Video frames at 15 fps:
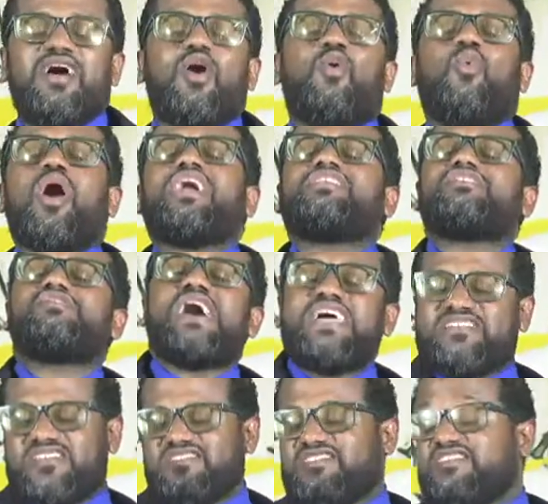What
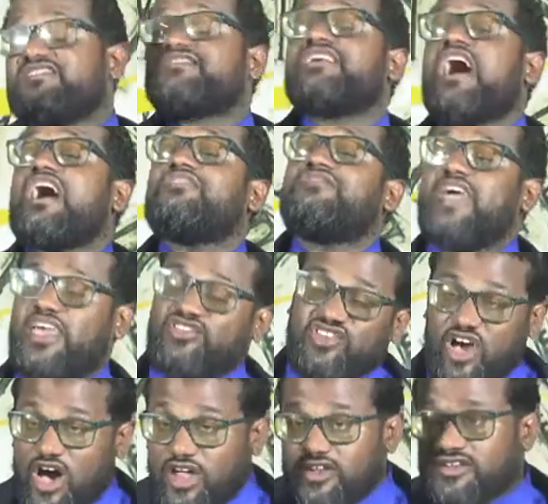crisis is
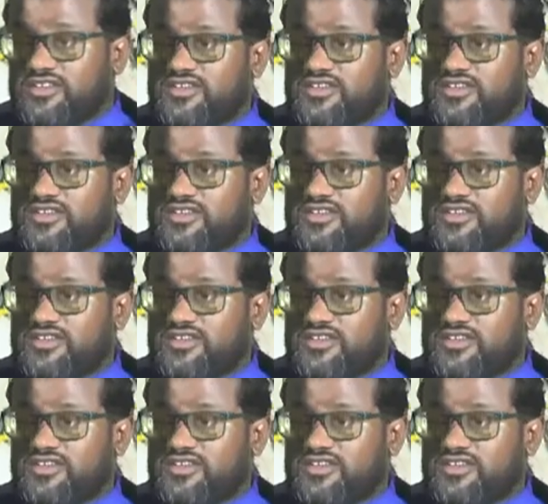starvation?